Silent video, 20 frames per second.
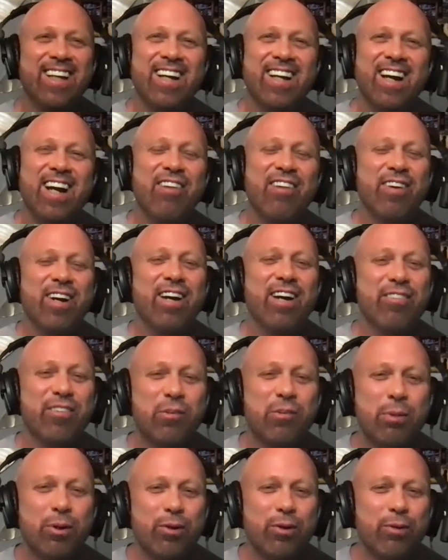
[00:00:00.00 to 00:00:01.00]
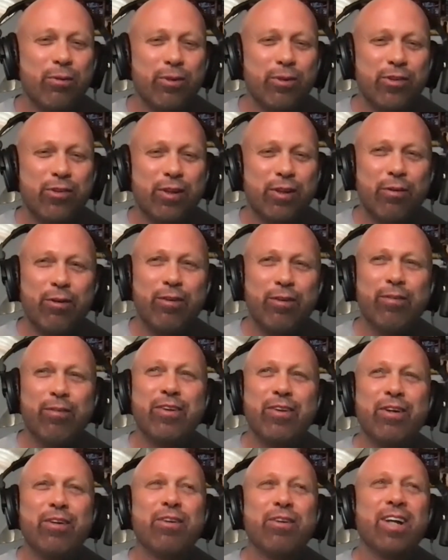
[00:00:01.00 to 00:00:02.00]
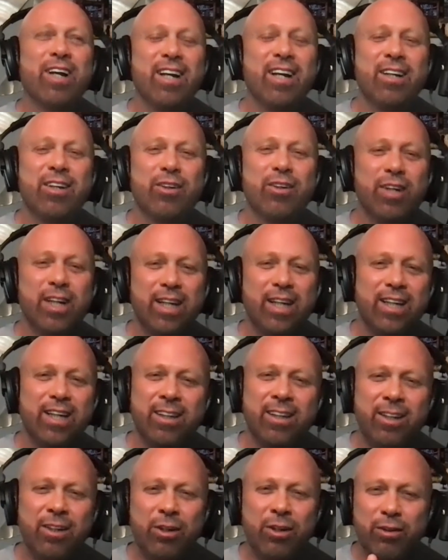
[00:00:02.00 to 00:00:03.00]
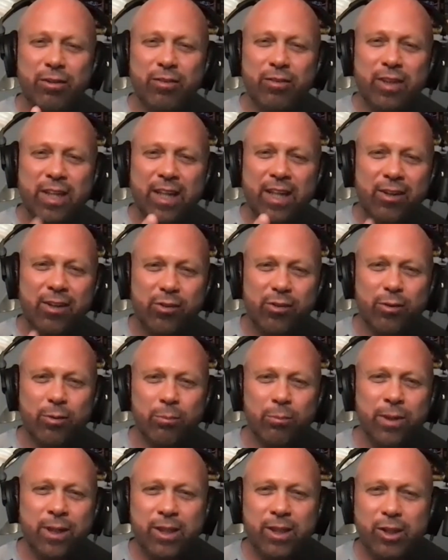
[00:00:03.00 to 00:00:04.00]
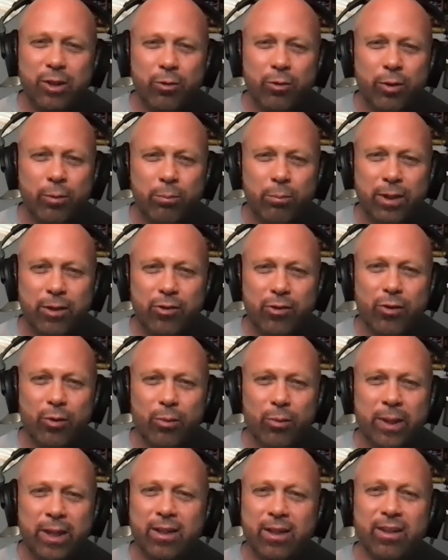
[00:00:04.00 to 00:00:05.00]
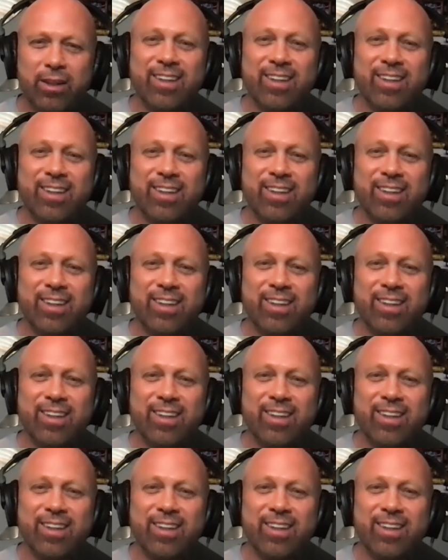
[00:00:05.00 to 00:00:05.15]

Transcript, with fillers: have I've spoken with some of them. They're, I go, you know, if you ate some meat, you wouldn't be so mean.